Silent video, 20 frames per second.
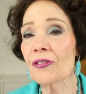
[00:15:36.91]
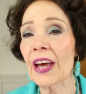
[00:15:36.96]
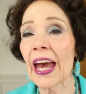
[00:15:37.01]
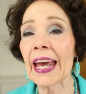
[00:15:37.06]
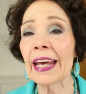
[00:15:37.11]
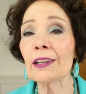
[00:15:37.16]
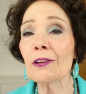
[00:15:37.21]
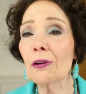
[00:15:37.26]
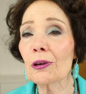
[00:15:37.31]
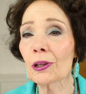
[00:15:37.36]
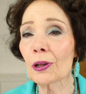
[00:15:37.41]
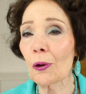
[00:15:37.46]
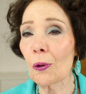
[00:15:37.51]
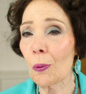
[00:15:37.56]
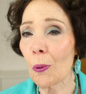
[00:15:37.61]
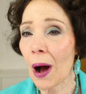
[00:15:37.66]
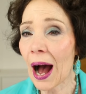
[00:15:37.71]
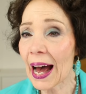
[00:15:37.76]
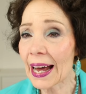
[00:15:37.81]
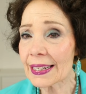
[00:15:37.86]
Halo Glow
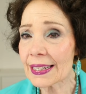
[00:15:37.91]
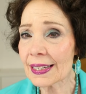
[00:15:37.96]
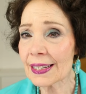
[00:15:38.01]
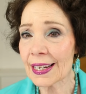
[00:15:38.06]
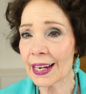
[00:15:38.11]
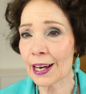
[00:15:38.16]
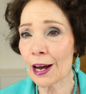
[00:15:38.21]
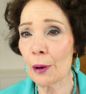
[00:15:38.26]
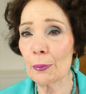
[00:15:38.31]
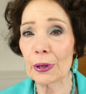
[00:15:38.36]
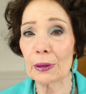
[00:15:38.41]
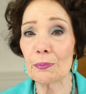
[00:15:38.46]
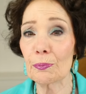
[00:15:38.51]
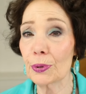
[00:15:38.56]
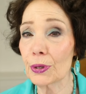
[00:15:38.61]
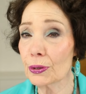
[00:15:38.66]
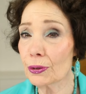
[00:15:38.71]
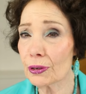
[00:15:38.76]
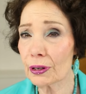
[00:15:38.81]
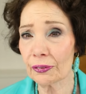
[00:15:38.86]
Wands come in
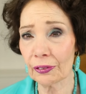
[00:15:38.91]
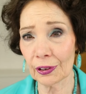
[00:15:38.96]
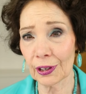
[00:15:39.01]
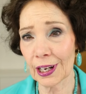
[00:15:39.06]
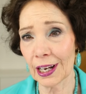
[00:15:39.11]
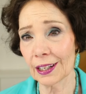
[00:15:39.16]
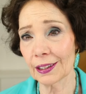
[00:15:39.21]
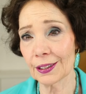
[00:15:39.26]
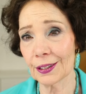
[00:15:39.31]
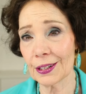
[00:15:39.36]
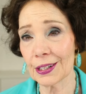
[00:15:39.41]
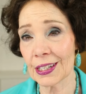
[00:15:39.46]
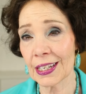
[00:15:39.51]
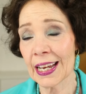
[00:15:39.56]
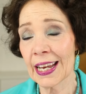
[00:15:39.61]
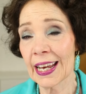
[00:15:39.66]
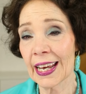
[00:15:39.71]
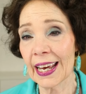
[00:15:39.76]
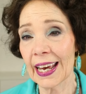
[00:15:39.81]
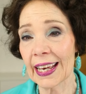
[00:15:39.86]
beautiful colors,
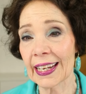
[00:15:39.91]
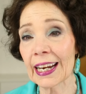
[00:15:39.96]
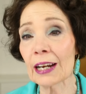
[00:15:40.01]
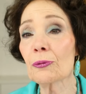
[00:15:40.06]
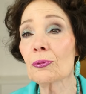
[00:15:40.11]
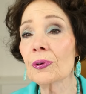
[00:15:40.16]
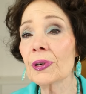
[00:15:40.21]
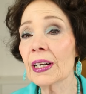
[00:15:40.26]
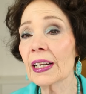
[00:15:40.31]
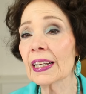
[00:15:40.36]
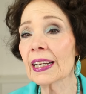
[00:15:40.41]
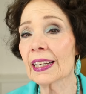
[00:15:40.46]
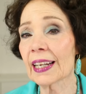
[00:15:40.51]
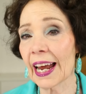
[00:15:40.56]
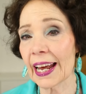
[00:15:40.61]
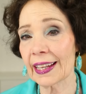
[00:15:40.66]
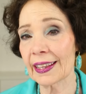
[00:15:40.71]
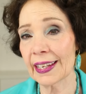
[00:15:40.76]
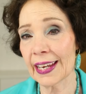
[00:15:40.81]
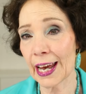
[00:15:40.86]
and I really
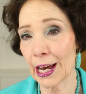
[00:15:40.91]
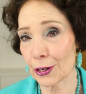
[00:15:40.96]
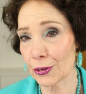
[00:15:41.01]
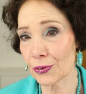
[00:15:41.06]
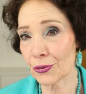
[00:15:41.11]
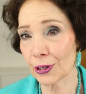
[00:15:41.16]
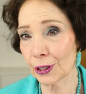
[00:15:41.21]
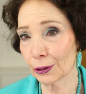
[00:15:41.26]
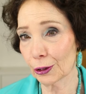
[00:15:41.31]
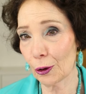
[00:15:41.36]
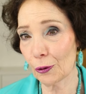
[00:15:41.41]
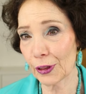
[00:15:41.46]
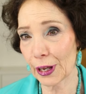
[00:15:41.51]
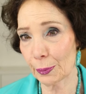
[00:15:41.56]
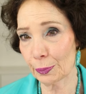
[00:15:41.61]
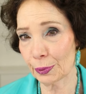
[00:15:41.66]
like the extra glow they